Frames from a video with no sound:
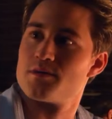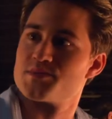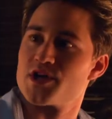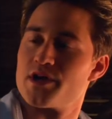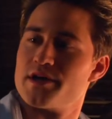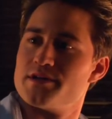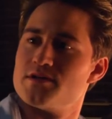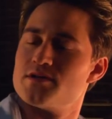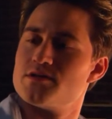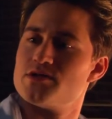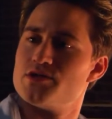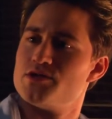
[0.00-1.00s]
I'm sorry,
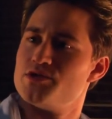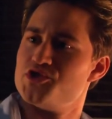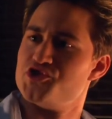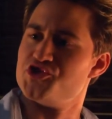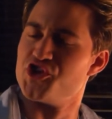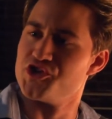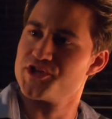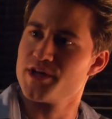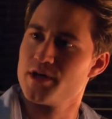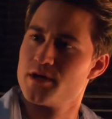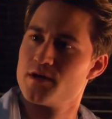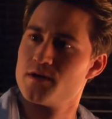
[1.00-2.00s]
Jersey?
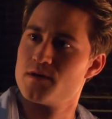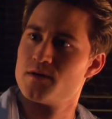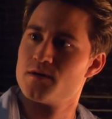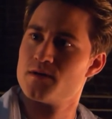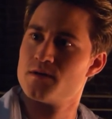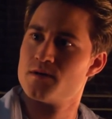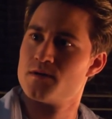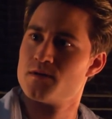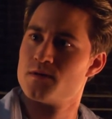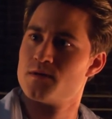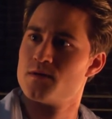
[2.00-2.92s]
Yeah.